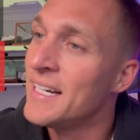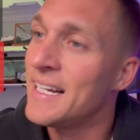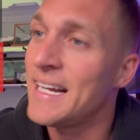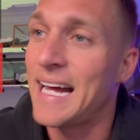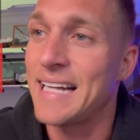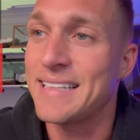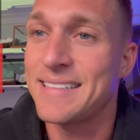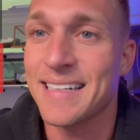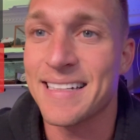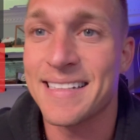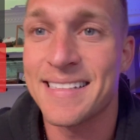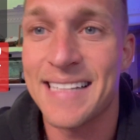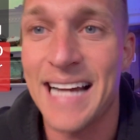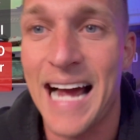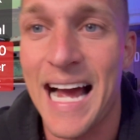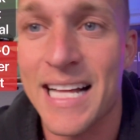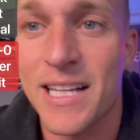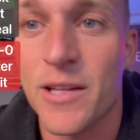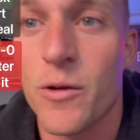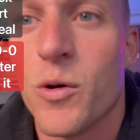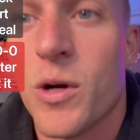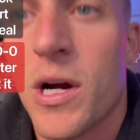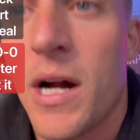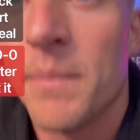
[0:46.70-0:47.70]
That's
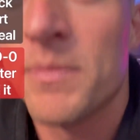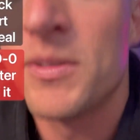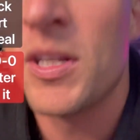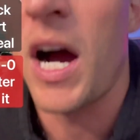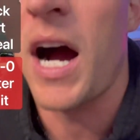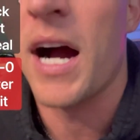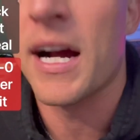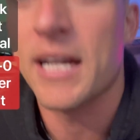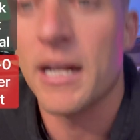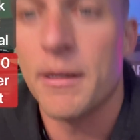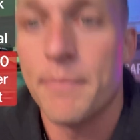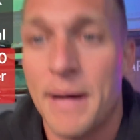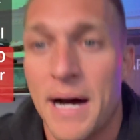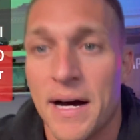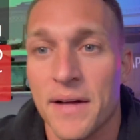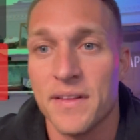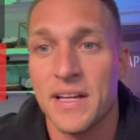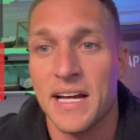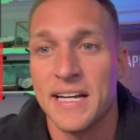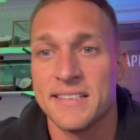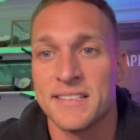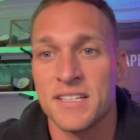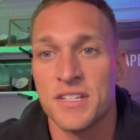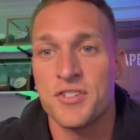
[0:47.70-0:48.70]
exactly what I'm talking about,
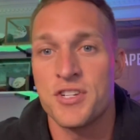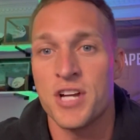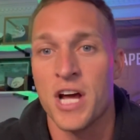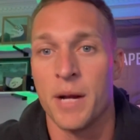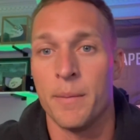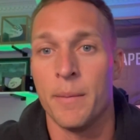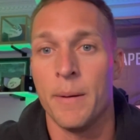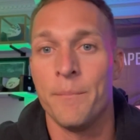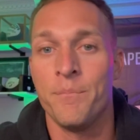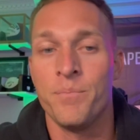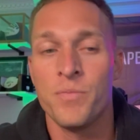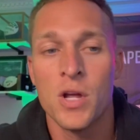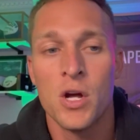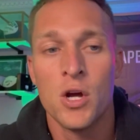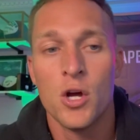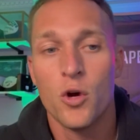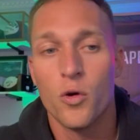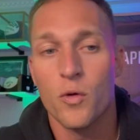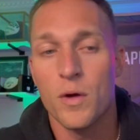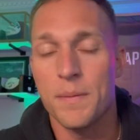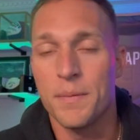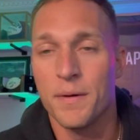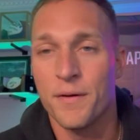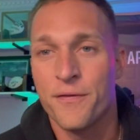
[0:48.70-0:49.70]
ladies and gentlemen.
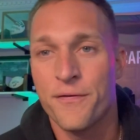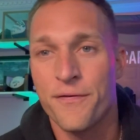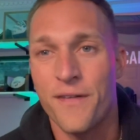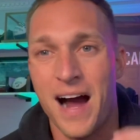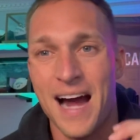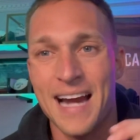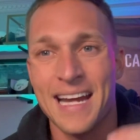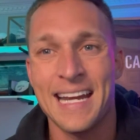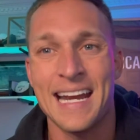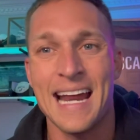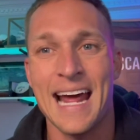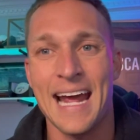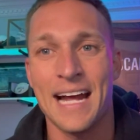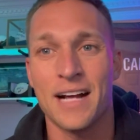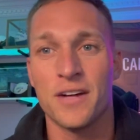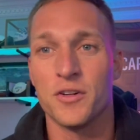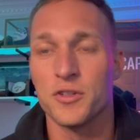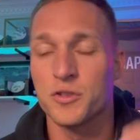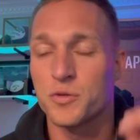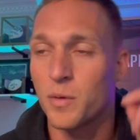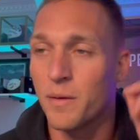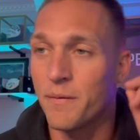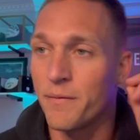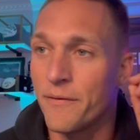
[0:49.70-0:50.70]
We've been finding
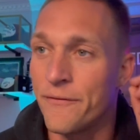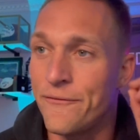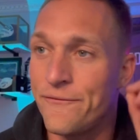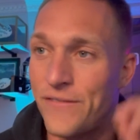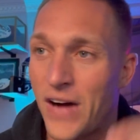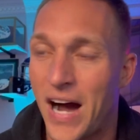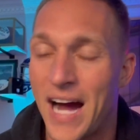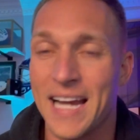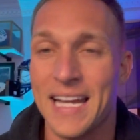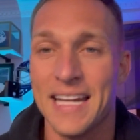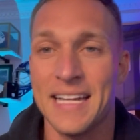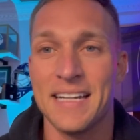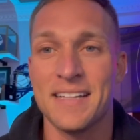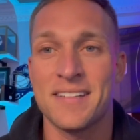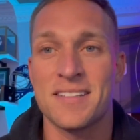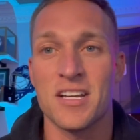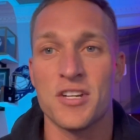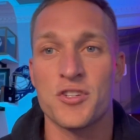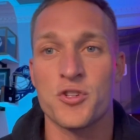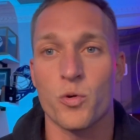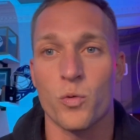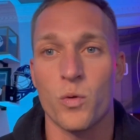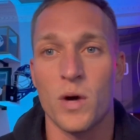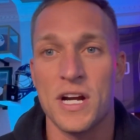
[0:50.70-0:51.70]
angles. We've been finding these
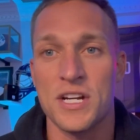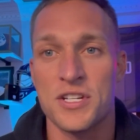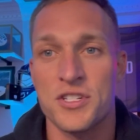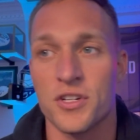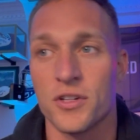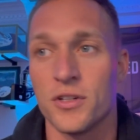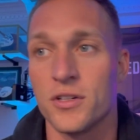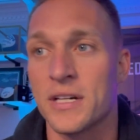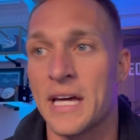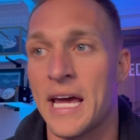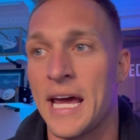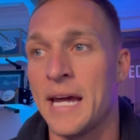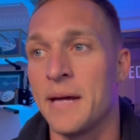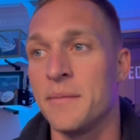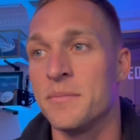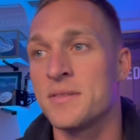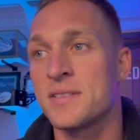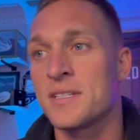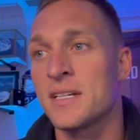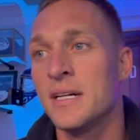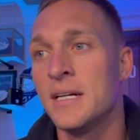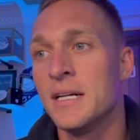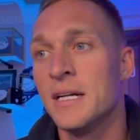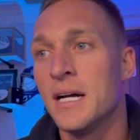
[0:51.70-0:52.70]
situational games.